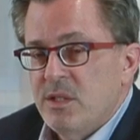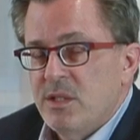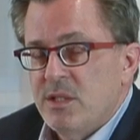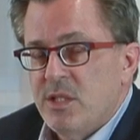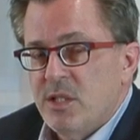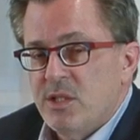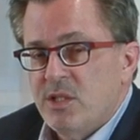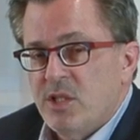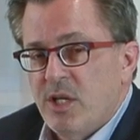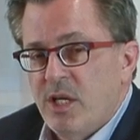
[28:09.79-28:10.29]

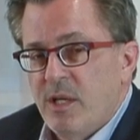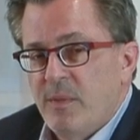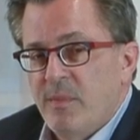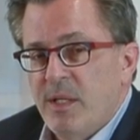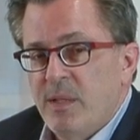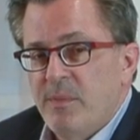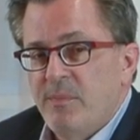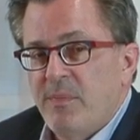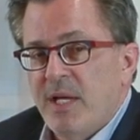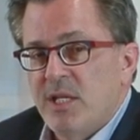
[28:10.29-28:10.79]

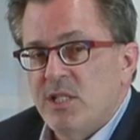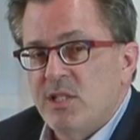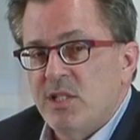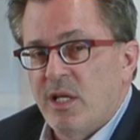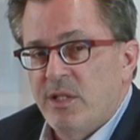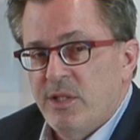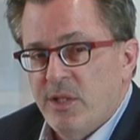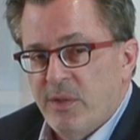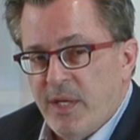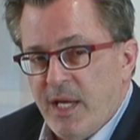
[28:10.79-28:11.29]
Determine, based
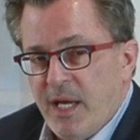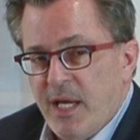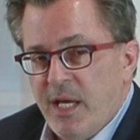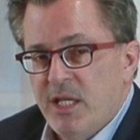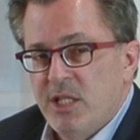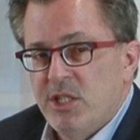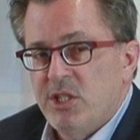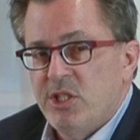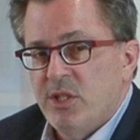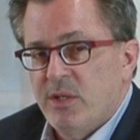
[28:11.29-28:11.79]
on your
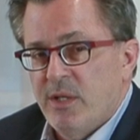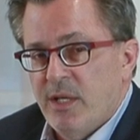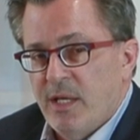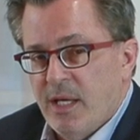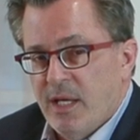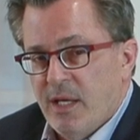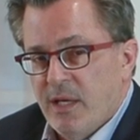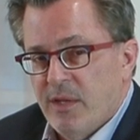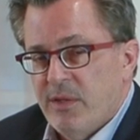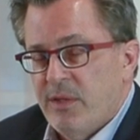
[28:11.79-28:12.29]
age, your
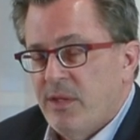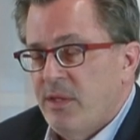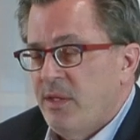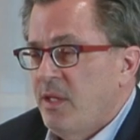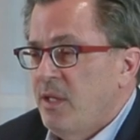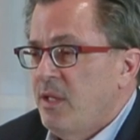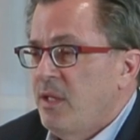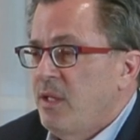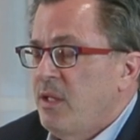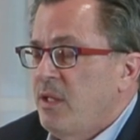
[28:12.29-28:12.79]
health,
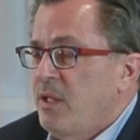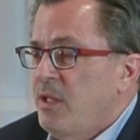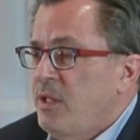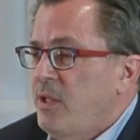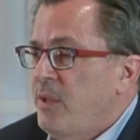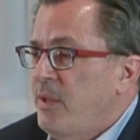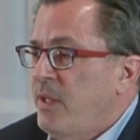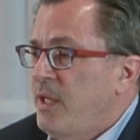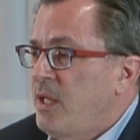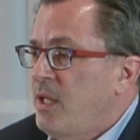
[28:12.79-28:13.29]

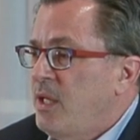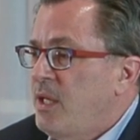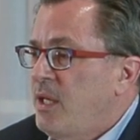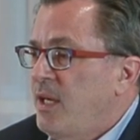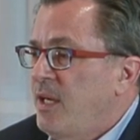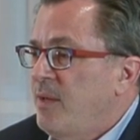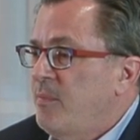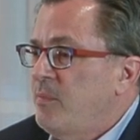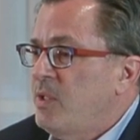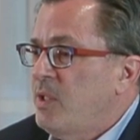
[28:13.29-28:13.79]
your
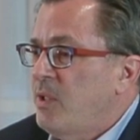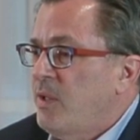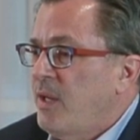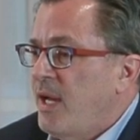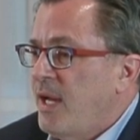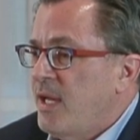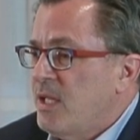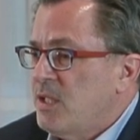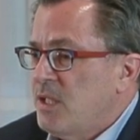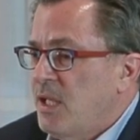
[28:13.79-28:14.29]
income, your
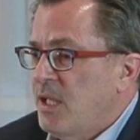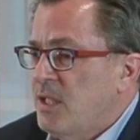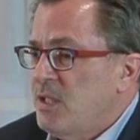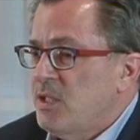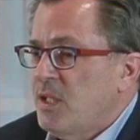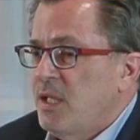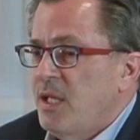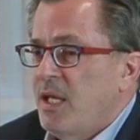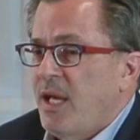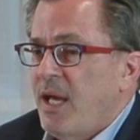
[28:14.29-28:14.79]

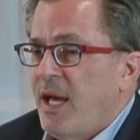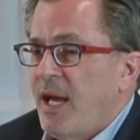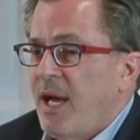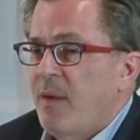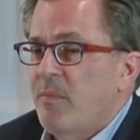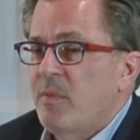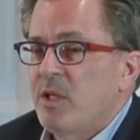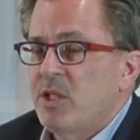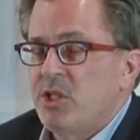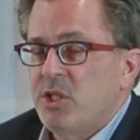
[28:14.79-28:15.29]
assets,
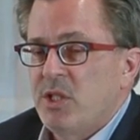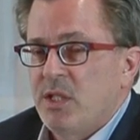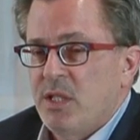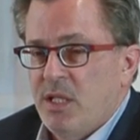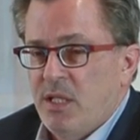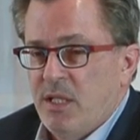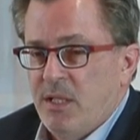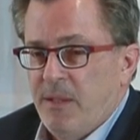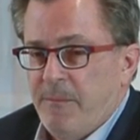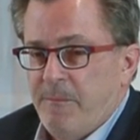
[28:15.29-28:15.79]
how much you
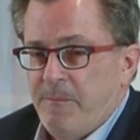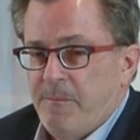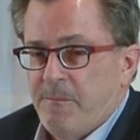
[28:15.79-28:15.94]
need.